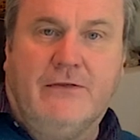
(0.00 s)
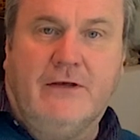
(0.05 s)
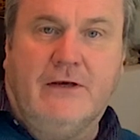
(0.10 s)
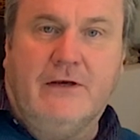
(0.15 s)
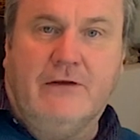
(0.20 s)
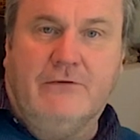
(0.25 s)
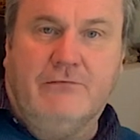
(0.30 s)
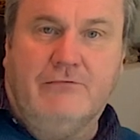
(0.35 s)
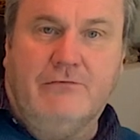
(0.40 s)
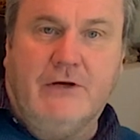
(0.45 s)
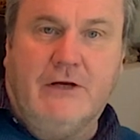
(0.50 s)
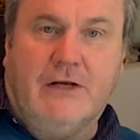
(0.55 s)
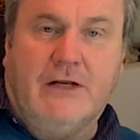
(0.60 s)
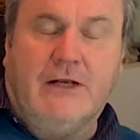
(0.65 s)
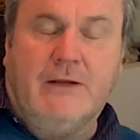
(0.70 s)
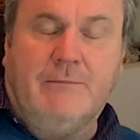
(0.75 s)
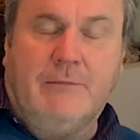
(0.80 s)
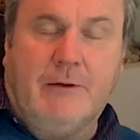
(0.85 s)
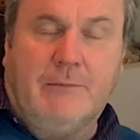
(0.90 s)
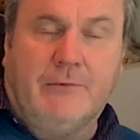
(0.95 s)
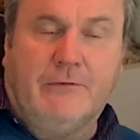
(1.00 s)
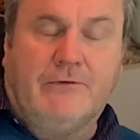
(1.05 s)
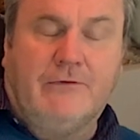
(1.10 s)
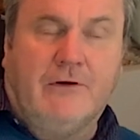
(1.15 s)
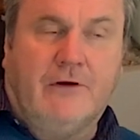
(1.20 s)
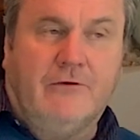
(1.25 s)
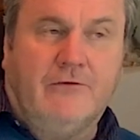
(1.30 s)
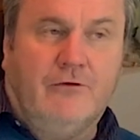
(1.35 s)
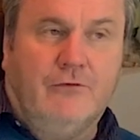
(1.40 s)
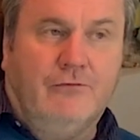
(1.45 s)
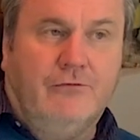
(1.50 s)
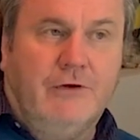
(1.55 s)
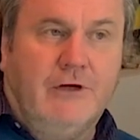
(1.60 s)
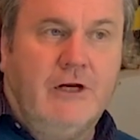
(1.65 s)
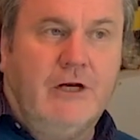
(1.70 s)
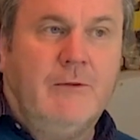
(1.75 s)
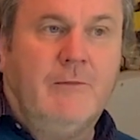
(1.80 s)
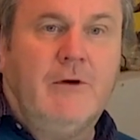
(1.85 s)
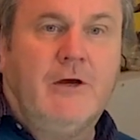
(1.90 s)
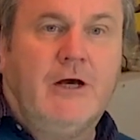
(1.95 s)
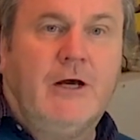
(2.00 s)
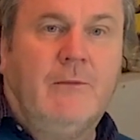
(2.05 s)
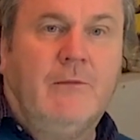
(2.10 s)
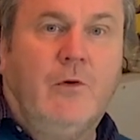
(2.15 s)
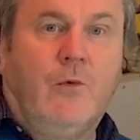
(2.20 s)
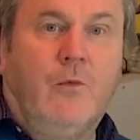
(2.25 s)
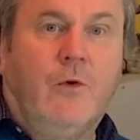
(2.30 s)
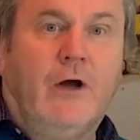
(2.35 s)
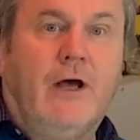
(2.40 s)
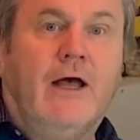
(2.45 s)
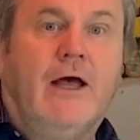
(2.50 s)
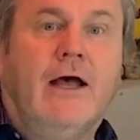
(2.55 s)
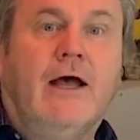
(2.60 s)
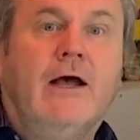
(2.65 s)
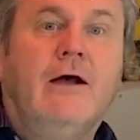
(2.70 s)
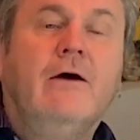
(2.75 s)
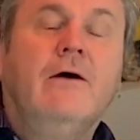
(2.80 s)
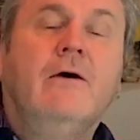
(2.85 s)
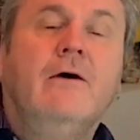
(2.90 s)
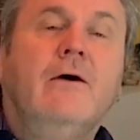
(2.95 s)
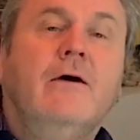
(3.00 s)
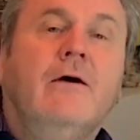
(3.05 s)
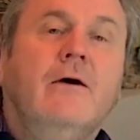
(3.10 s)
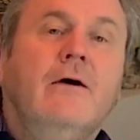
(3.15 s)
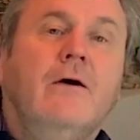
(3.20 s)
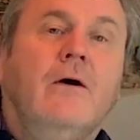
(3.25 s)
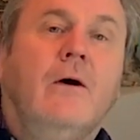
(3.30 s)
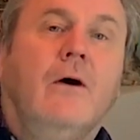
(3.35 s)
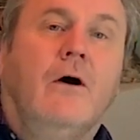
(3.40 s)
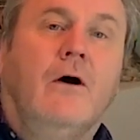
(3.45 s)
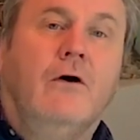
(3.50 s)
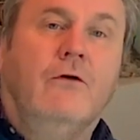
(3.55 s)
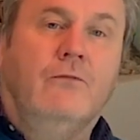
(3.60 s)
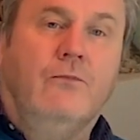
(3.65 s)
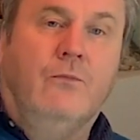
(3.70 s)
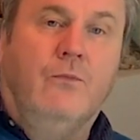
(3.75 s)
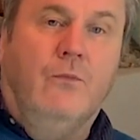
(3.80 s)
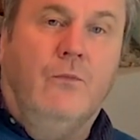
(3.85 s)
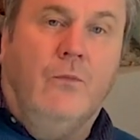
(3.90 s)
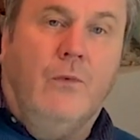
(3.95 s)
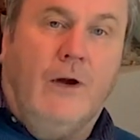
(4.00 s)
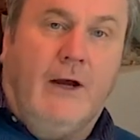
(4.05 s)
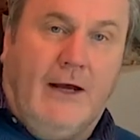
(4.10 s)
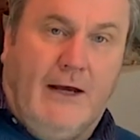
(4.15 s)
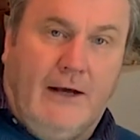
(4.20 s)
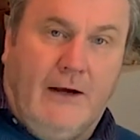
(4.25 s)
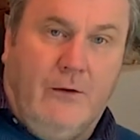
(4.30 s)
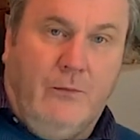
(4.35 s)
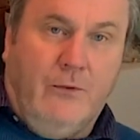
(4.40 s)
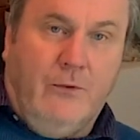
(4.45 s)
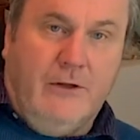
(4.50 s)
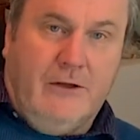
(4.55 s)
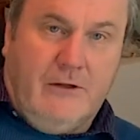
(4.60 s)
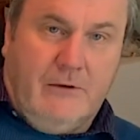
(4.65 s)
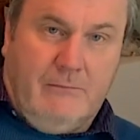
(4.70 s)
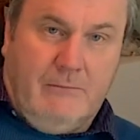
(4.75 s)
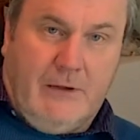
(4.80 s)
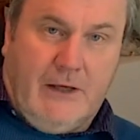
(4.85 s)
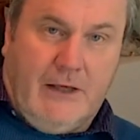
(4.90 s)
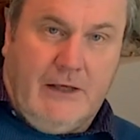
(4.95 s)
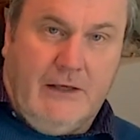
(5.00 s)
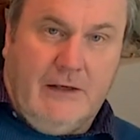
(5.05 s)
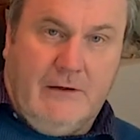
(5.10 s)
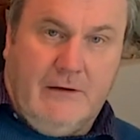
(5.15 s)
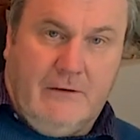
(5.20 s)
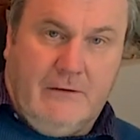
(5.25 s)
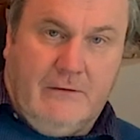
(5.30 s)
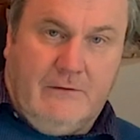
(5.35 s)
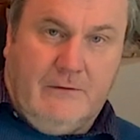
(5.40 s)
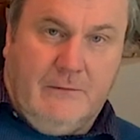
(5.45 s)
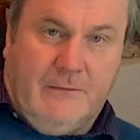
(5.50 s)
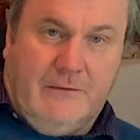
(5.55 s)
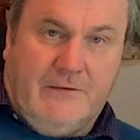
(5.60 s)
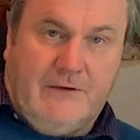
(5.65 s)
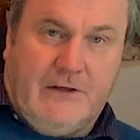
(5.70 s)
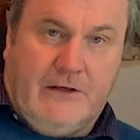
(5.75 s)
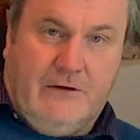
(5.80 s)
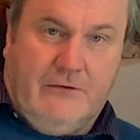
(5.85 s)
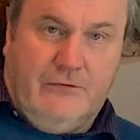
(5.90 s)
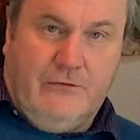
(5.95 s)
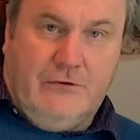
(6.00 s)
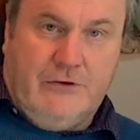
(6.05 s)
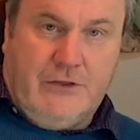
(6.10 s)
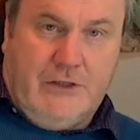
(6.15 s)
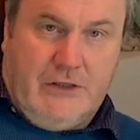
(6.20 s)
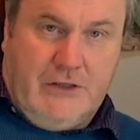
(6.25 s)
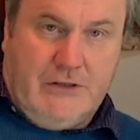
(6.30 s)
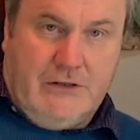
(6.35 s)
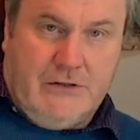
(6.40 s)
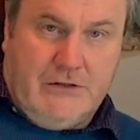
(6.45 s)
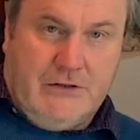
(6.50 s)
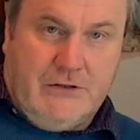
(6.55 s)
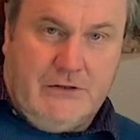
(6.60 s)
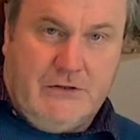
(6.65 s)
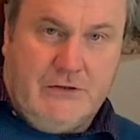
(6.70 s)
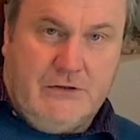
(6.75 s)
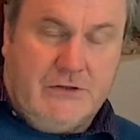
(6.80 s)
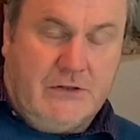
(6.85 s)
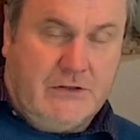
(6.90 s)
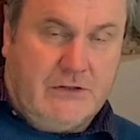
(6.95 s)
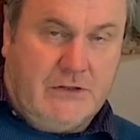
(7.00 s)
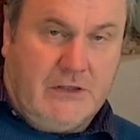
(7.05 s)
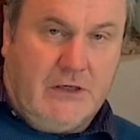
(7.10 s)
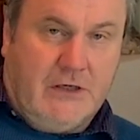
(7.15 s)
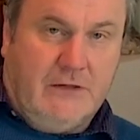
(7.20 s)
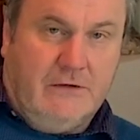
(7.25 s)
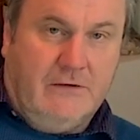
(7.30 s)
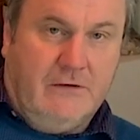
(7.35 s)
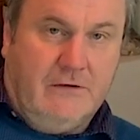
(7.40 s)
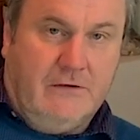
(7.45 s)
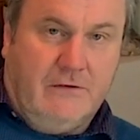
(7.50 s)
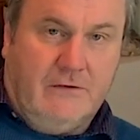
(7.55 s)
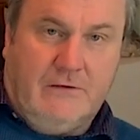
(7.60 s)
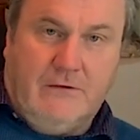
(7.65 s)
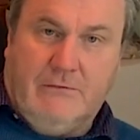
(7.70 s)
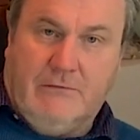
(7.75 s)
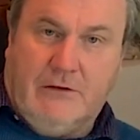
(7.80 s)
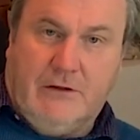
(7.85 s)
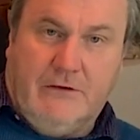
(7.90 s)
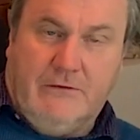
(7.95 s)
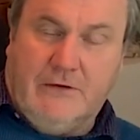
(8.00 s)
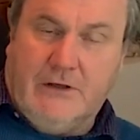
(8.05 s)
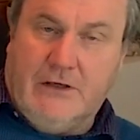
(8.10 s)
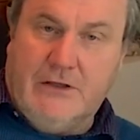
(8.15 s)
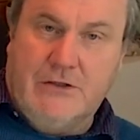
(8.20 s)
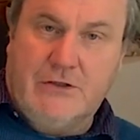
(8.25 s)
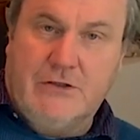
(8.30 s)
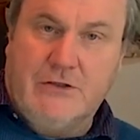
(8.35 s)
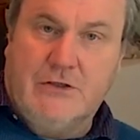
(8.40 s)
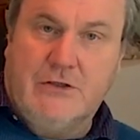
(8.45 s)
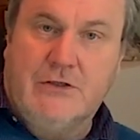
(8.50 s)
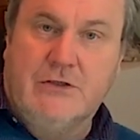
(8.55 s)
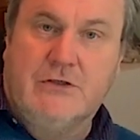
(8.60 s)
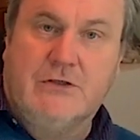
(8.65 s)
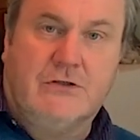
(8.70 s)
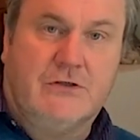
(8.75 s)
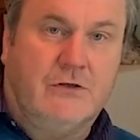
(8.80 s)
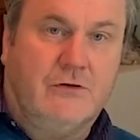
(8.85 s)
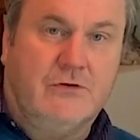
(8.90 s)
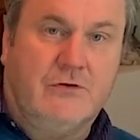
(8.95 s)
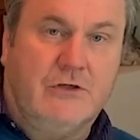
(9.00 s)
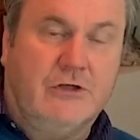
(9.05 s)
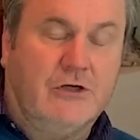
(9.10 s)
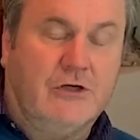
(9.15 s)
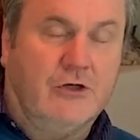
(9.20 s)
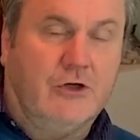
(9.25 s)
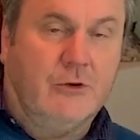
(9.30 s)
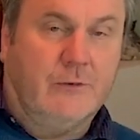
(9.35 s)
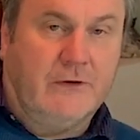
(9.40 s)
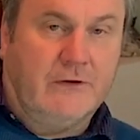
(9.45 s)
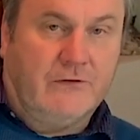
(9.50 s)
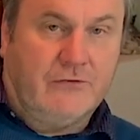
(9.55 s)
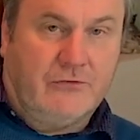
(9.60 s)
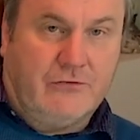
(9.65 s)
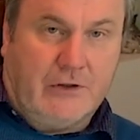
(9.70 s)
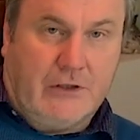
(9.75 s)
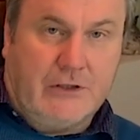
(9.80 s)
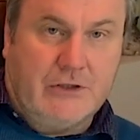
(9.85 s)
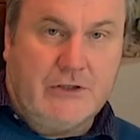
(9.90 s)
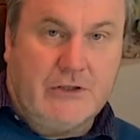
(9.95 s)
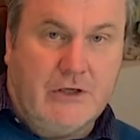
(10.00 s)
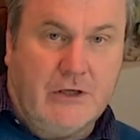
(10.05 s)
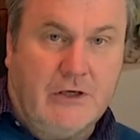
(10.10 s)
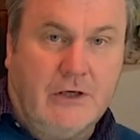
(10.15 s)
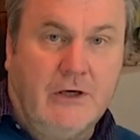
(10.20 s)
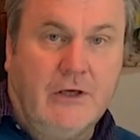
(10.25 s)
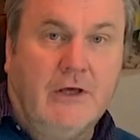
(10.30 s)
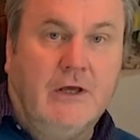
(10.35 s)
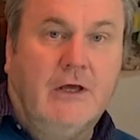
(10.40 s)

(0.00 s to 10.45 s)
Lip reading: people start to really become aware of how we can make substantial changes to society, to civilization, to social economic structure.